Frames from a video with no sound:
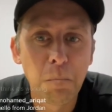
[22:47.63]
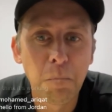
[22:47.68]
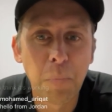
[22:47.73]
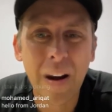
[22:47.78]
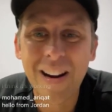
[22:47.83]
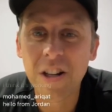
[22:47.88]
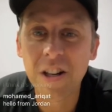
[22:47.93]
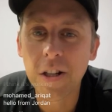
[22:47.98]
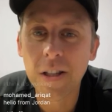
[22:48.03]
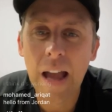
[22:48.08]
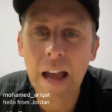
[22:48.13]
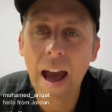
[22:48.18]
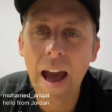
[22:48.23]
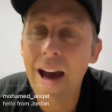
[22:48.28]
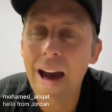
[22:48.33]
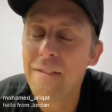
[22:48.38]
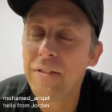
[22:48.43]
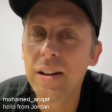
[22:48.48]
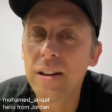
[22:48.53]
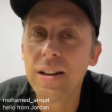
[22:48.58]
But I just
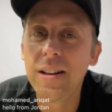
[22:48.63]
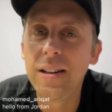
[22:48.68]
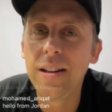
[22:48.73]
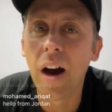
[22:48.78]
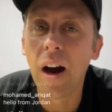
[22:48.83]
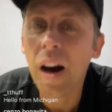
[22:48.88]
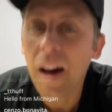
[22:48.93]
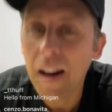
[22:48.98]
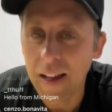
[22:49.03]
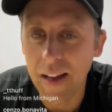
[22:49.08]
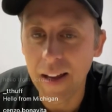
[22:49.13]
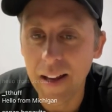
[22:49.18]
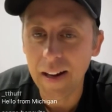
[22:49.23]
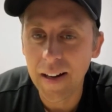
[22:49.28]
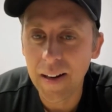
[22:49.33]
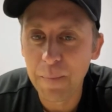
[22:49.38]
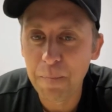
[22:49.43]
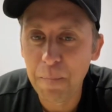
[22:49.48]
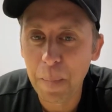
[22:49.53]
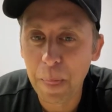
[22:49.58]
haven't done it.
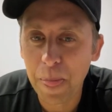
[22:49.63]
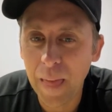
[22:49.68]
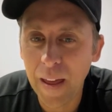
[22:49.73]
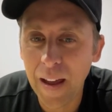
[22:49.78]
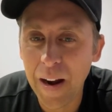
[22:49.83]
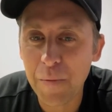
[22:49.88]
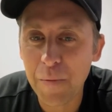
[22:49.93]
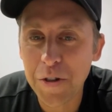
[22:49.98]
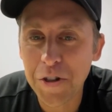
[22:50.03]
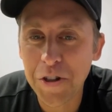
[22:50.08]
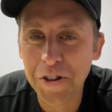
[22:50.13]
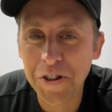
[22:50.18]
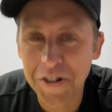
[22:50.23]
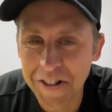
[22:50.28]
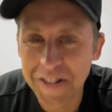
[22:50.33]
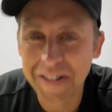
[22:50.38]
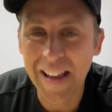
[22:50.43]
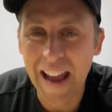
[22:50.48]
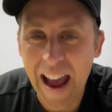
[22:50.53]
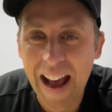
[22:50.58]
And I was
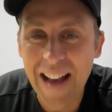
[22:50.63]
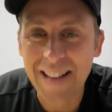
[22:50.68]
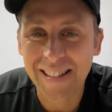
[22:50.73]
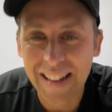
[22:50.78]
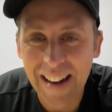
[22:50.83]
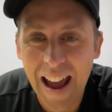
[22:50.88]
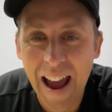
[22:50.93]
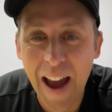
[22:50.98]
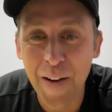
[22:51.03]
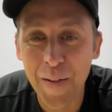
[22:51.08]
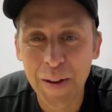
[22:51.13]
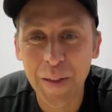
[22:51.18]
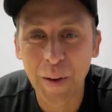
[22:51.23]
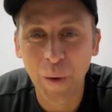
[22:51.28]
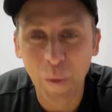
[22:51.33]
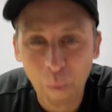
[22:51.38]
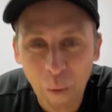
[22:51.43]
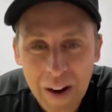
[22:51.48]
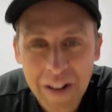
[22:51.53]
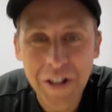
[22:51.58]
just asking Howie the
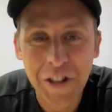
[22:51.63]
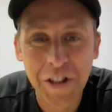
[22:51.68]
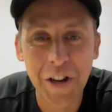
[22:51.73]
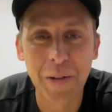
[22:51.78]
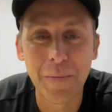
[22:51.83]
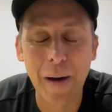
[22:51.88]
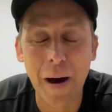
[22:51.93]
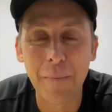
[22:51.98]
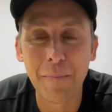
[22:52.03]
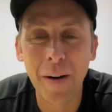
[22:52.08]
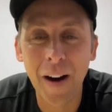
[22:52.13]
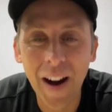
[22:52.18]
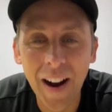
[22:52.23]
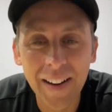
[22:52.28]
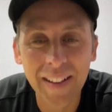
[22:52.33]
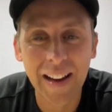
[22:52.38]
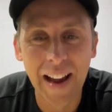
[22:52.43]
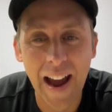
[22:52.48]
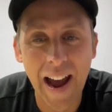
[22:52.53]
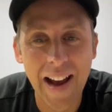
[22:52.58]
question about
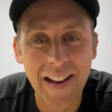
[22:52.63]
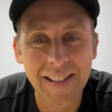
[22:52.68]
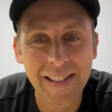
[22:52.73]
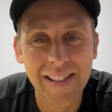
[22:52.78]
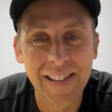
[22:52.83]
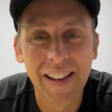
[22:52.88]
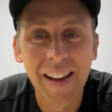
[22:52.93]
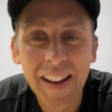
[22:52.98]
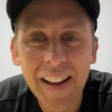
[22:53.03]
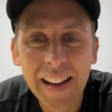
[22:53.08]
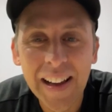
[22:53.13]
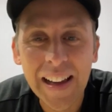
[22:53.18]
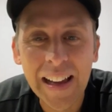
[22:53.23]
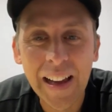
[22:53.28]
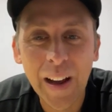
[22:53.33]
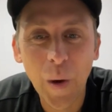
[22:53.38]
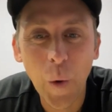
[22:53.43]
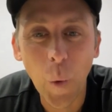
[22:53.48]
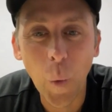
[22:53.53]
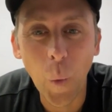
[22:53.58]
podcasts,
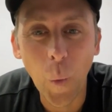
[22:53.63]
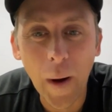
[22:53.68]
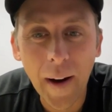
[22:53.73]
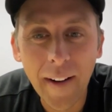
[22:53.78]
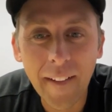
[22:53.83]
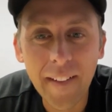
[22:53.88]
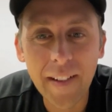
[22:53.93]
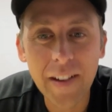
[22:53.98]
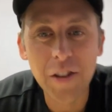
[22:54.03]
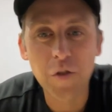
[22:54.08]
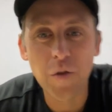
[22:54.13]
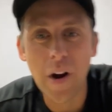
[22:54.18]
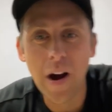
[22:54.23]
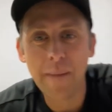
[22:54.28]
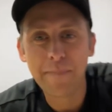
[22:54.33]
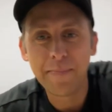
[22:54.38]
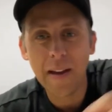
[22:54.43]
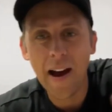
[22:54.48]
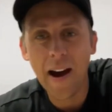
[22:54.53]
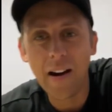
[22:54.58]
where it
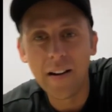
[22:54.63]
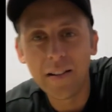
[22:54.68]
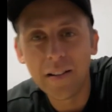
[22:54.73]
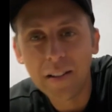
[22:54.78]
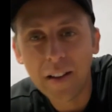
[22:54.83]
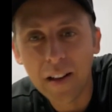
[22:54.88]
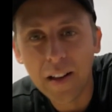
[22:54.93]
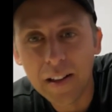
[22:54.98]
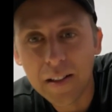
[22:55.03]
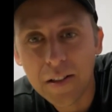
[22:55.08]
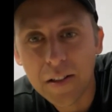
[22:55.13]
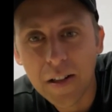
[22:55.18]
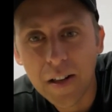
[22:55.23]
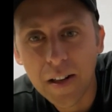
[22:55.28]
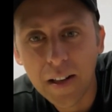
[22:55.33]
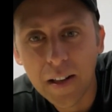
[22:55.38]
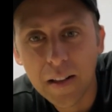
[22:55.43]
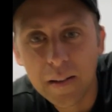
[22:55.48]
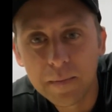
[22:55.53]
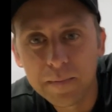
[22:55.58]
dropped out. Okay, let's try
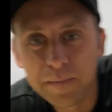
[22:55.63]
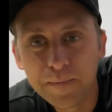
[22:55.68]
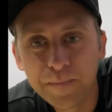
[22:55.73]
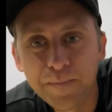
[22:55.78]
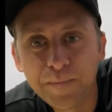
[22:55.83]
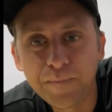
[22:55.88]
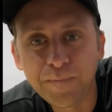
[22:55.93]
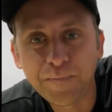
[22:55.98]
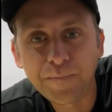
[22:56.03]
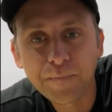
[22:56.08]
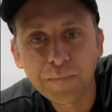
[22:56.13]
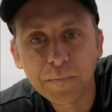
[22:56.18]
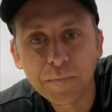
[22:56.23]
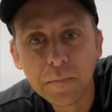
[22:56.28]
again.